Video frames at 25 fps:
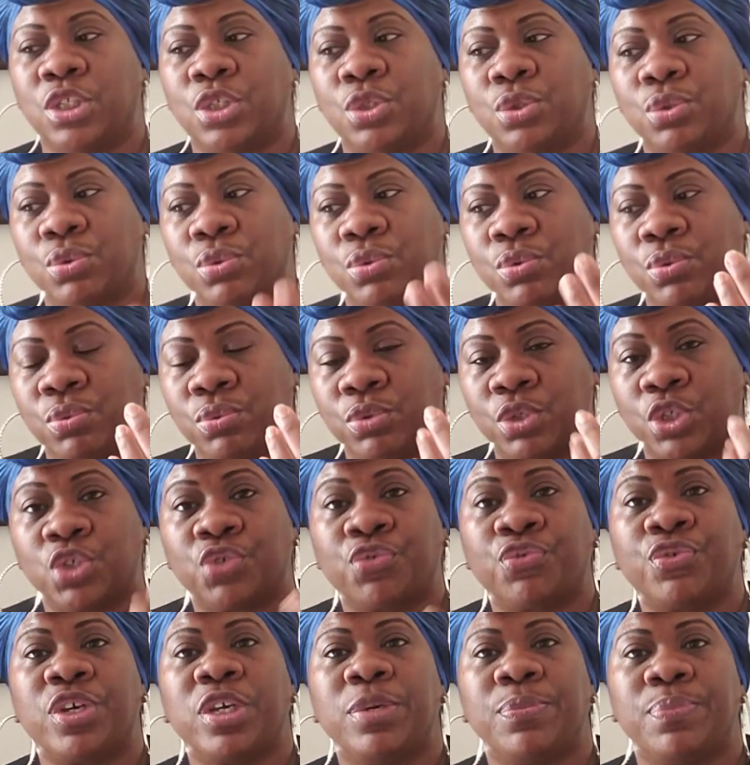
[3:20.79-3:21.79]
to
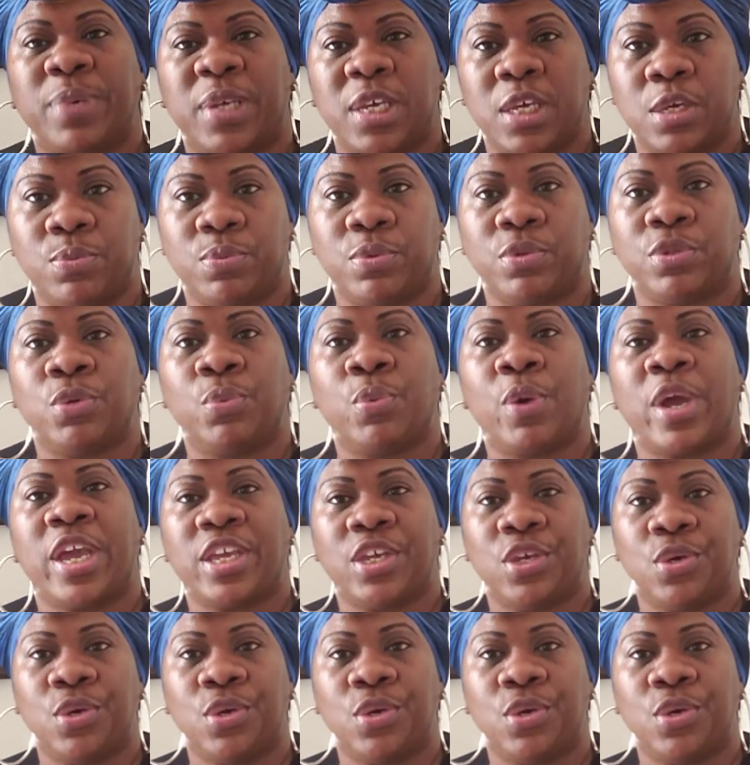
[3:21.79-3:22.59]
treat people the way